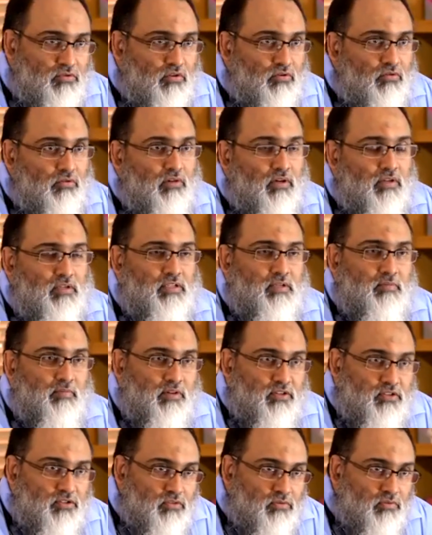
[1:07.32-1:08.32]
stroke, I see
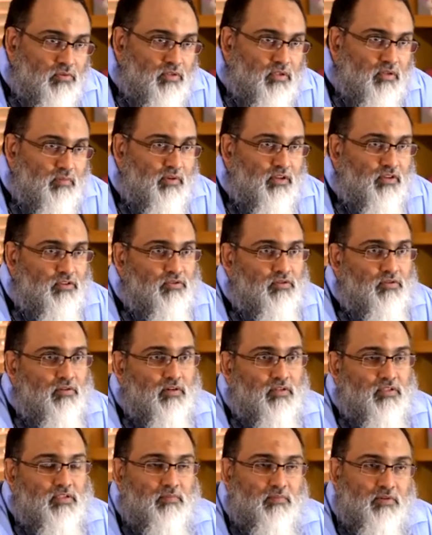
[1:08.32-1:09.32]
patients with
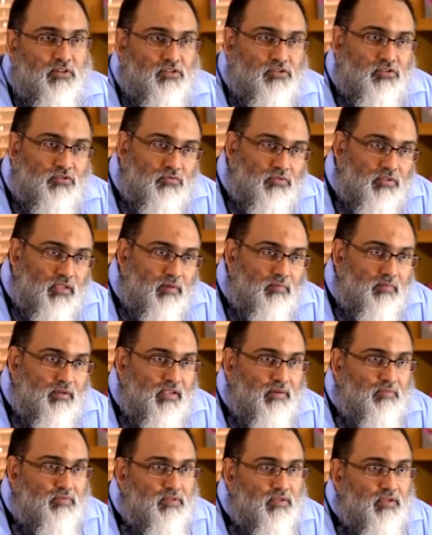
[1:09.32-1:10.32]
dementia, I see patients with
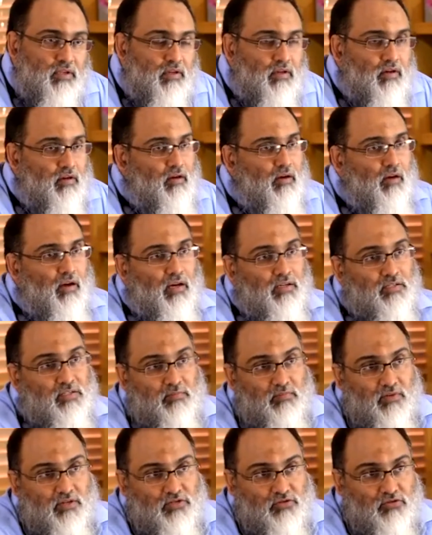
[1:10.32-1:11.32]
epilepsy, I
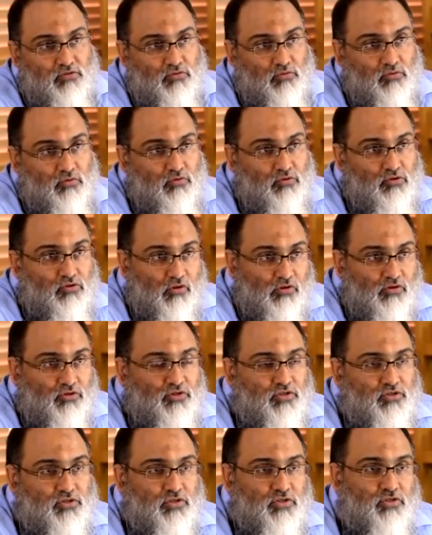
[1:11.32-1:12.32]
see patients who lose
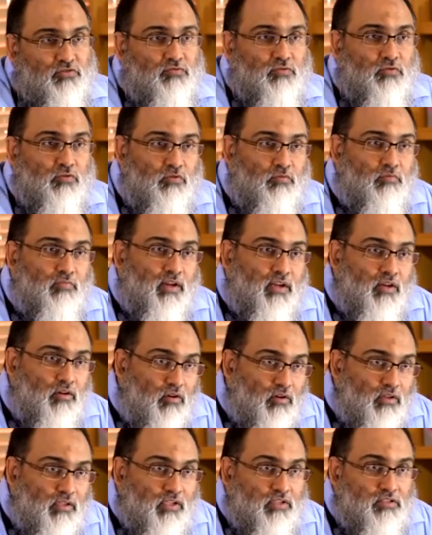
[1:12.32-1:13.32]
consciousness, for whom my
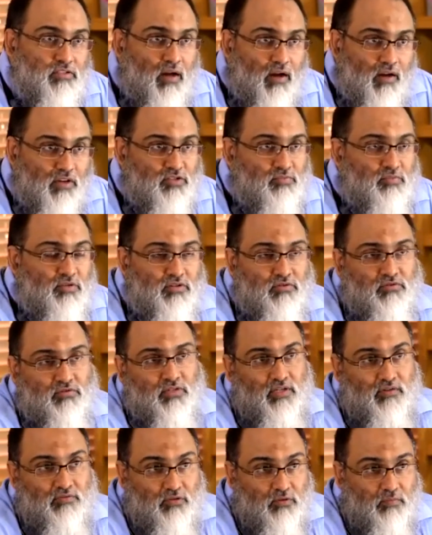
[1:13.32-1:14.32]
colleagues ask me
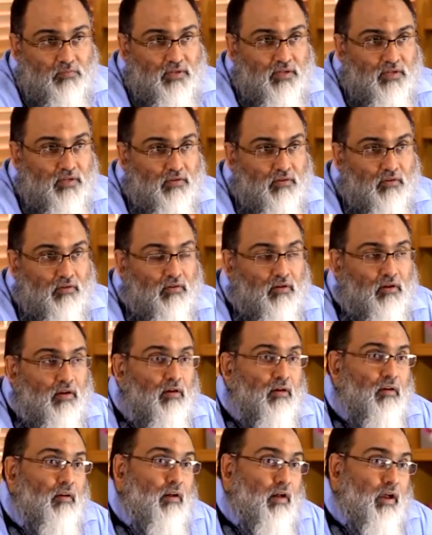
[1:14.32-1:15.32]
to give an opinion on.
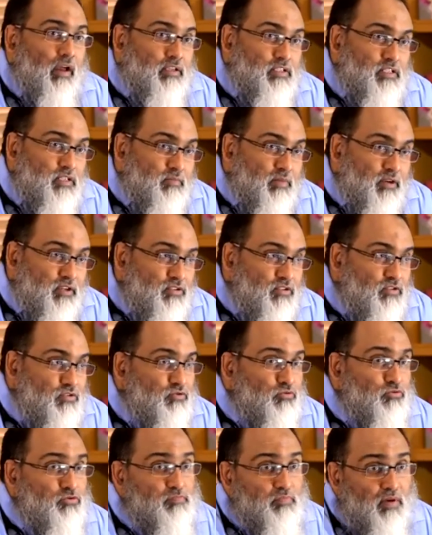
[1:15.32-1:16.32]
I see
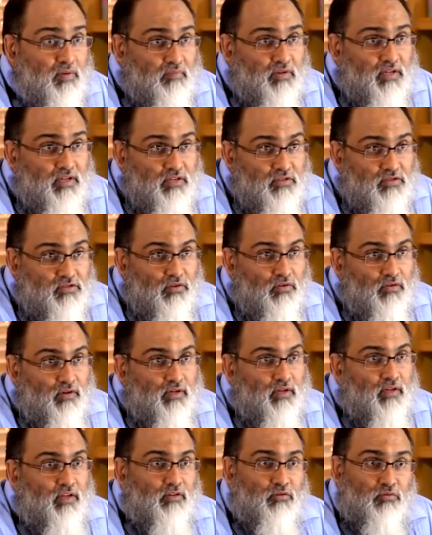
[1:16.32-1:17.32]
patients whose memory is
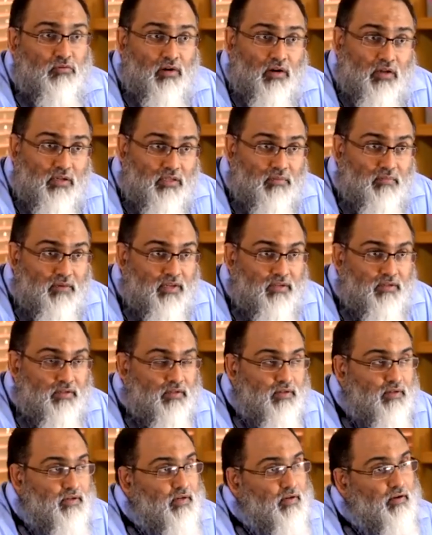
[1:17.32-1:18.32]
going and who are
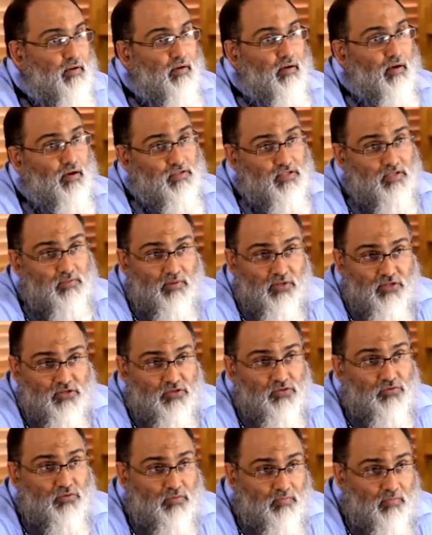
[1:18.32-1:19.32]
demented. I see
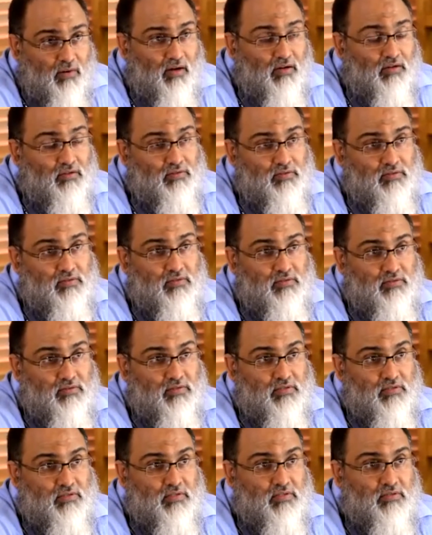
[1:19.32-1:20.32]
patients with Parkinson's
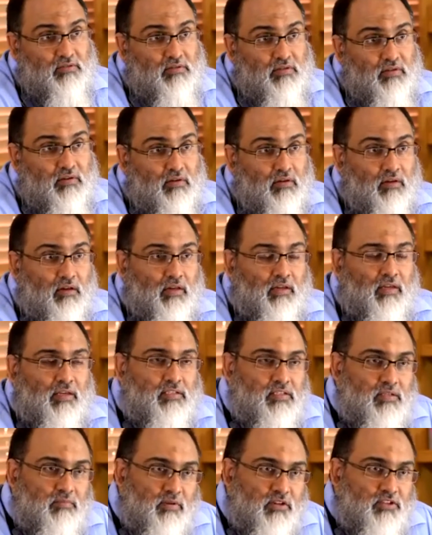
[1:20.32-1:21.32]
disease. And I
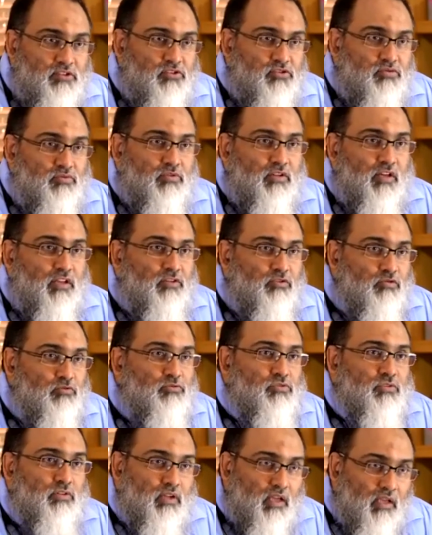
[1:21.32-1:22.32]
see patients with
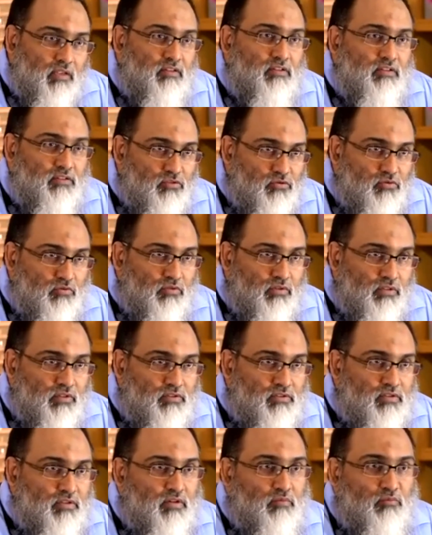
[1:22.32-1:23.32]
unusual other
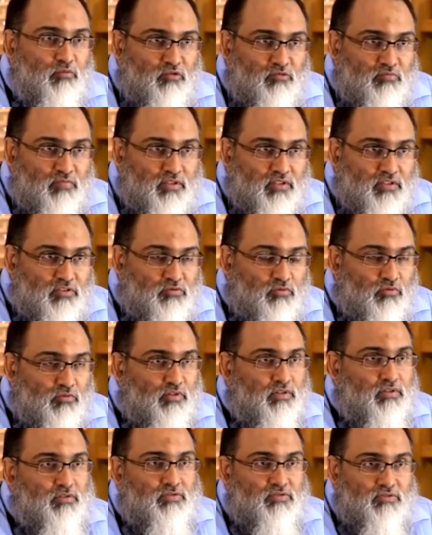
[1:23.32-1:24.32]
disorders, movement
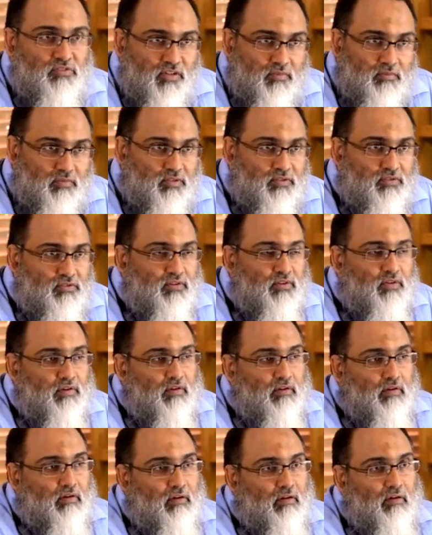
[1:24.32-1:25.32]
disorders, tremors.
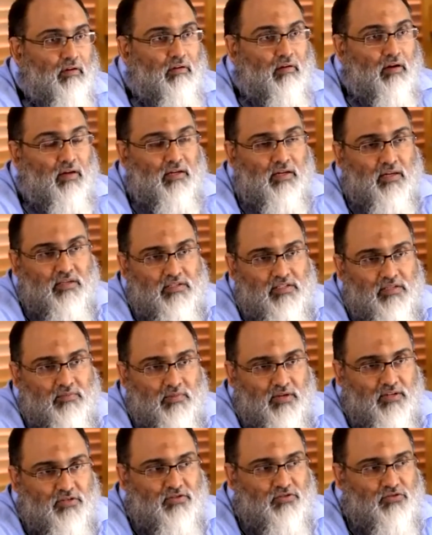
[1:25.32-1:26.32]
And I see
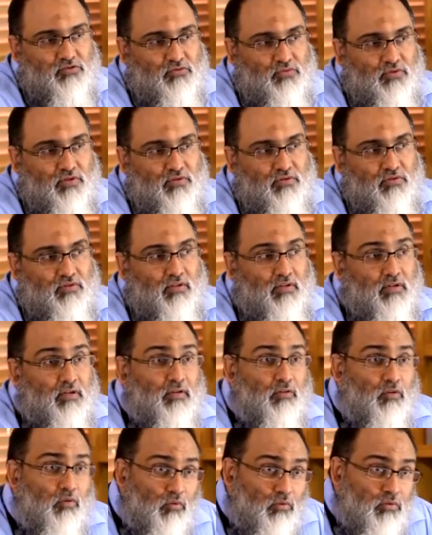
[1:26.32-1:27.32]
patients with
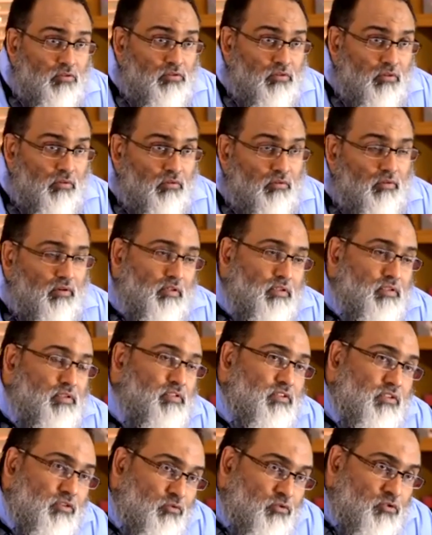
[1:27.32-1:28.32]
also, and
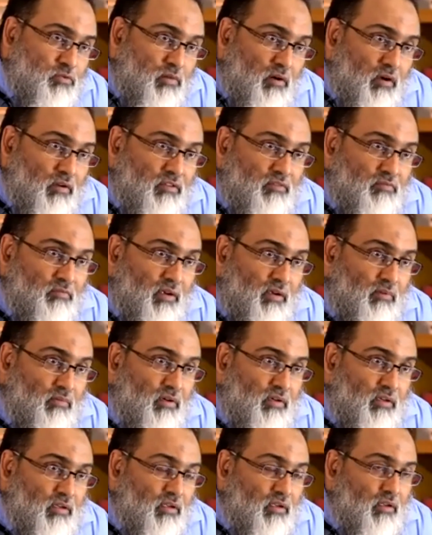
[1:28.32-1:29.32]
this is a huge part of my
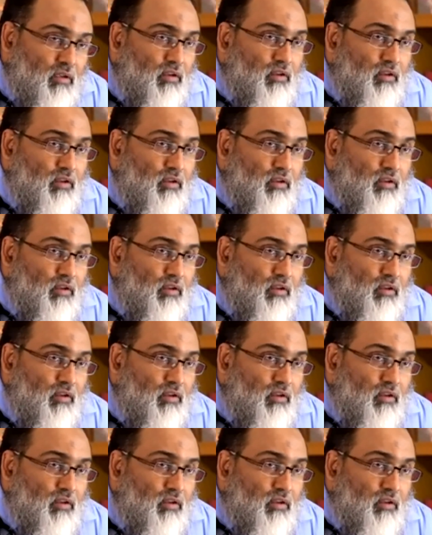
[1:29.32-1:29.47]
work,